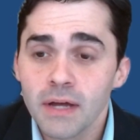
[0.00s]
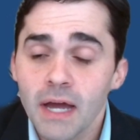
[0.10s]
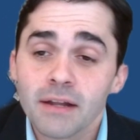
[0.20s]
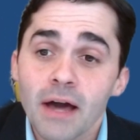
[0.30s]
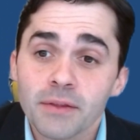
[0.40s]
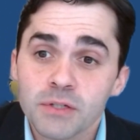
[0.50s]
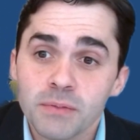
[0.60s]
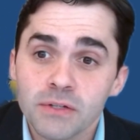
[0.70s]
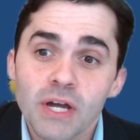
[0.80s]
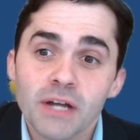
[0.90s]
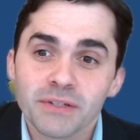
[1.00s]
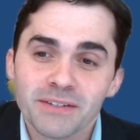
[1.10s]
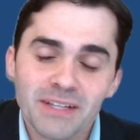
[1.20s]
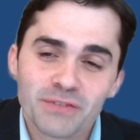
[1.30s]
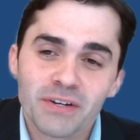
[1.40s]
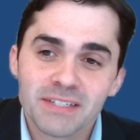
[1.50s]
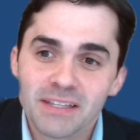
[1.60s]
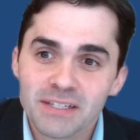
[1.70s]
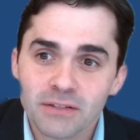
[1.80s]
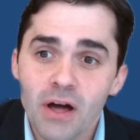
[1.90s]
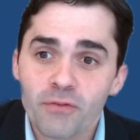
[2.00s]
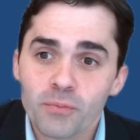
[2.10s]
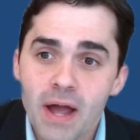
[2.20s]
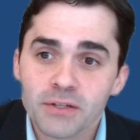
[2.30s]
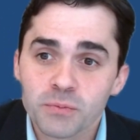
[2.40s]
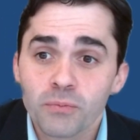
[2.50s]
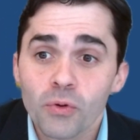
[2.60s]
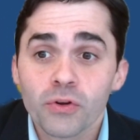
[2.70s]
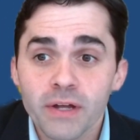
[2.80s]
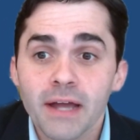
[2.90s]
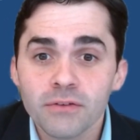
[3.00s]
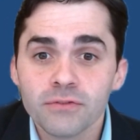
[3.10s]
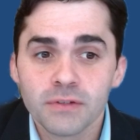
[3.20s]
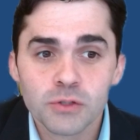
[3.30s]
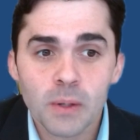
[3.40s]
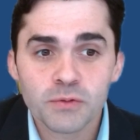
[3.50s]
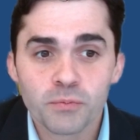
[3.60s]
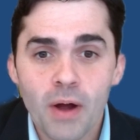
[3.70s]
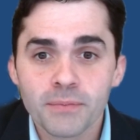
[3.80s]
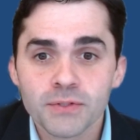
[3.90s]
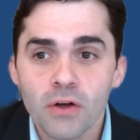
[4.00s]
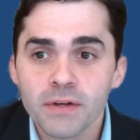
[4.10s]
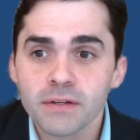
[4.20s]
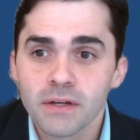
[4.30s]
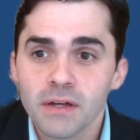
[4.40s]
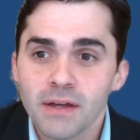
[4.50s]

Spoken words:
and allow them to be generally, it's funny to say this in the law firm practice, but more creative in terms of problem solving.